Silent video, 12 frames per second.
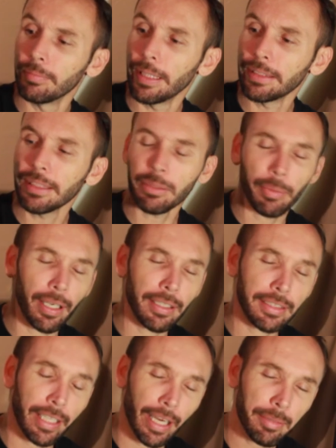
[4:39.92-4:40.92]
It's just one of
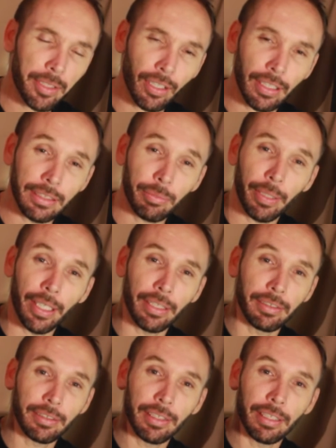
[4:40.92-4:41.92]
those games, guys,
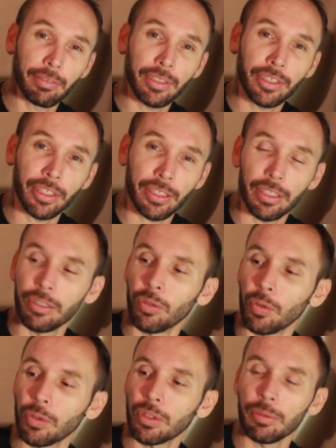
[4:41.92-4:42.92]
where it was just an
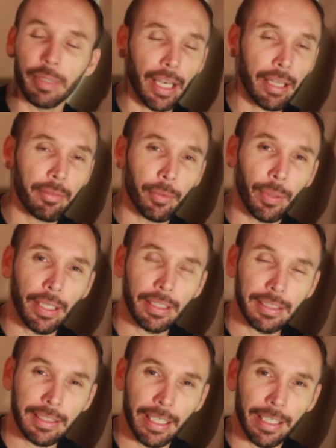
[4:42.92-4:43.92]
awesome game. The way, the
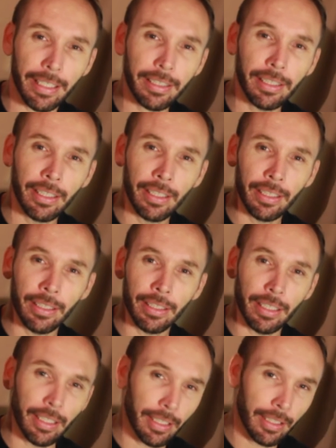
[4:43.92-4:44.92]
setting,
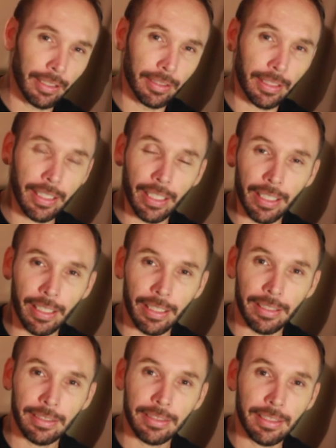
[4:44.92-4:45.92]
the
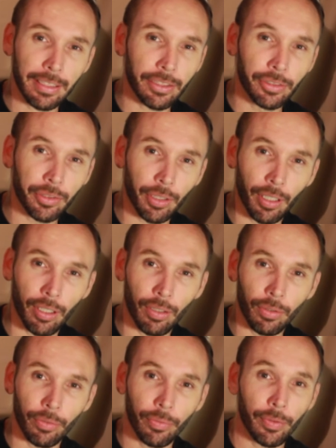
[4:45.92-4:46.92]
cars, the
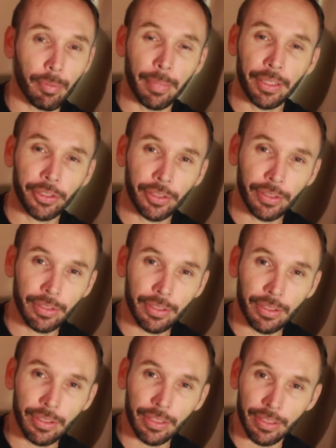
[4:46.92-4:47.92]
control, the
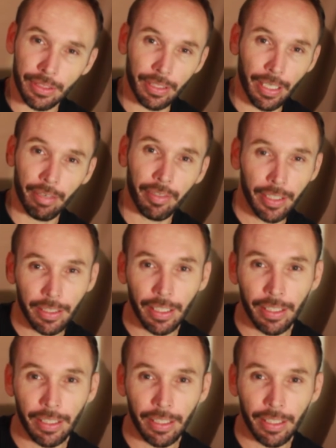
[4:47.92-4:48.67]
missions, just everything.